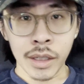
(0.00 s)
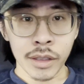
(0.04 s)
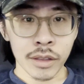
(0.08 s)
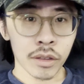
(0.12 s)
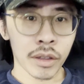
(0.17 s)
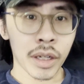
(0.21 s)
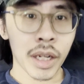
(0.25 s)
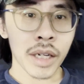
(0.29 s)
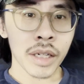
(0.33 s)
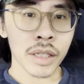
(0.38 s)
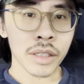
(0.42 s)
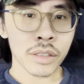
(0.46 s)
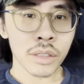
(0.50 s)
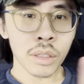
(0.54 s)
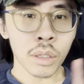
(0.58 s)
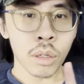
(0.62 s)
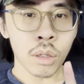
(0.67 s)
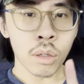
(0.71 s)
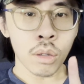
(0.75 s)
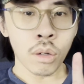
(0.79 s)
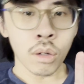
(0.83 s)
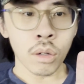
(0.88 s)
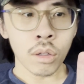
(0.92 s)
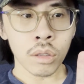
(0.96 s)
So that is
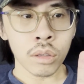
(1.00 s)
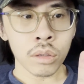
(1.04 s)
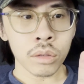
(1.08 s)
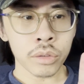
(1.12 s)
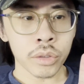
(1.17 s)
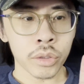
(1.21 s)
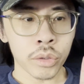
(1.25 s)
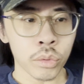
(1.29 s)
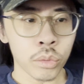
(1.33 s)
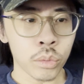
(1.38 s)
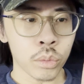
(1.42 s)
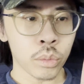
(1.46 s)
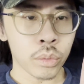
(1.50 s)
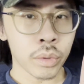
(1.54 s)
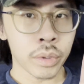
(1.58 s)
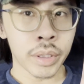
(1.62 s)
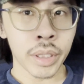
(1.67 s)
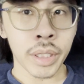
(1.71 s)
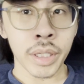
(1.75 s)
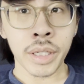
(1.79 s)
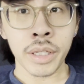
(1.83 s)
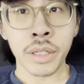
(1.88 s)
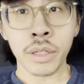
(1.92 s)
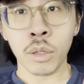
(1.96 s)
all
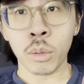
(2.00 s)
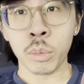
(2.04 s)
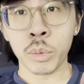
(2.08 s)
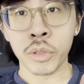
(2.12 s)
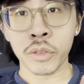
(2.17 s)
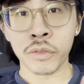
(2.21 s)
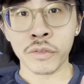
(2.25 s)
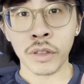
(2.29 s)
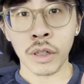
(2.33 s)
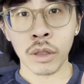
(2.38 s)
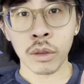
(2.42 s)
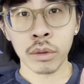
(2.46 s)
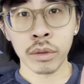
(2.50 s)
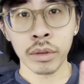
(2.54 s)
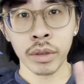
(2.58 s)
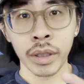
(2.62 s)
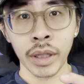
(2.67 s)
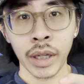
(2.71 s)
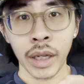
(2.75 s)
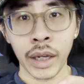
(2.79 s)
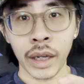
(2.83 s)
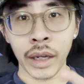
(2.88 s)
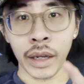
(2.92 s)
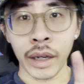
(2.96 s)
today. Hope you found
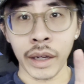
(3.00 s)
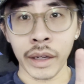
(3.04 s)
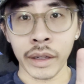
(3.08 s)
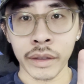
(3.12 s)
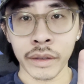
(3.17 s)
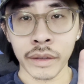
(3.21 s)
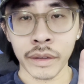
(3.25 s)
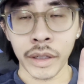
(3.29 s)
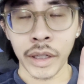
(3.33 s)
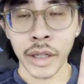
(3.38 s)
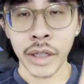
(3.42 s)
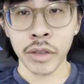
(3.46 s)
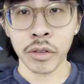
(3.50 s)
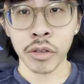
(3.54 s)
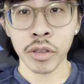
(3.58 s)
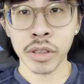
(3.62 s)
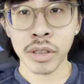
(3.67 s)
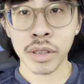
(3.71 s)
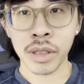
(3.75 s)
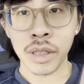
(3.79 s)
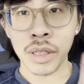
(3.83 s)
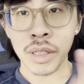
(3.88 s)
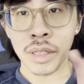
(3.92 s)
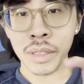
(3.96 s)
that
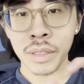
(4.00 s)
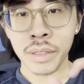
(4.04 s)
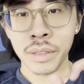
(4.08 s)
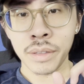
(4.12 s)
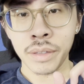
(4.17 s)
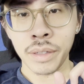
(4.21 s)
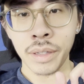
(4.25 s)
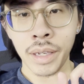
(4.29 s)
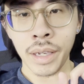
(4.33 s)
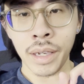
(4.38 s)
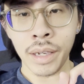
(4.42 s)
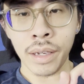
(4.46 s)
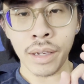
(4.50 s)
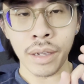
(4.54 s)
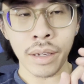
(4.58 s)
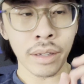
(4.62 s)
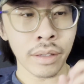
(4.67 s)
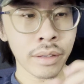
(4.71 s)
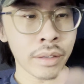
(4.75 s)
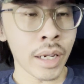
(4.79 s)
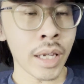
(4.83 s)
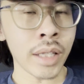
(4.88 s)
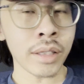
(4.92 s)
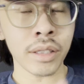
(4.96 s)
interesting
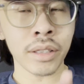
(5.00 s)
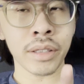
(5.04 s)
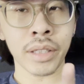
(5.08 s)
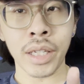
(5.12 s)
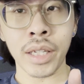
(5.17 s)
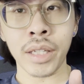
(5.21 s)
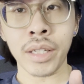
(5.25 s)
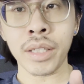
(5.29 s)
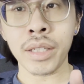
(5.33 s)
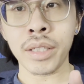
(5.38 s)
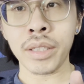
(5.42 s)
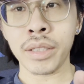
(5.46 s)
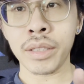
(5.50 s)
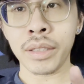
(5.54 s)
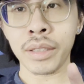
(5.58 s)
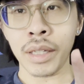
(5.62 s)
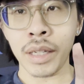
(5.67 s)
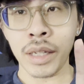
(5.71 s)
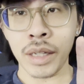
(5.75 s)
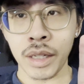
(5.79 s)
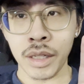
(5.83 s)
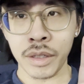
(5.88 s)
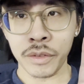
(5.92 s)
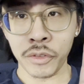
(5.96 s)
and
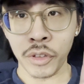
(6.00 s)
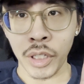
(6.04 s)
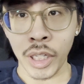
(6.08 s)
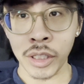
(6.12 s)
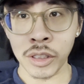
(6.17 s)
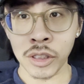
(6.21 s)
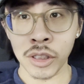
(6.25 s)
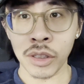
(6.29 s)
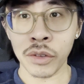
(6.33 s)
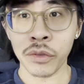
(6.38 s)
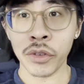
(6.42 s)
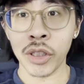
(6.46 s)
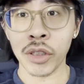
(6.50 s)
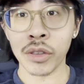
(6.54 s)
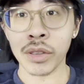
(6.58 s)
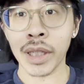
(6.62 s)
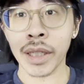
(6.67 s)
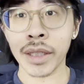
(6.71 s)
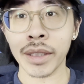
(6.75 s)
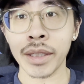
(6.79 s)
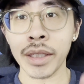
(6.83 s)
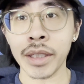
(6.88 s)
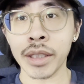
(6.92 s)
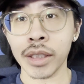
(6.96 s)
entertaining, and if you enjoy videos
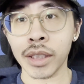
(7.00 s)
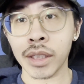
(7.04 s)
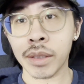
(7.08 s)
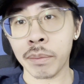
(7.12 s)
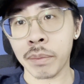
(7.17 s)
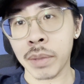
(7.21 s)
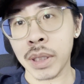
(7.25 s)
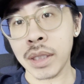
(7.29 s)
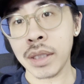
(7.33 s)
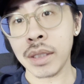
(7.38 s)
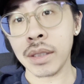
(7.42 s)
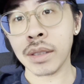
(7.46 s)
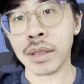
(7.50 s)
like this, please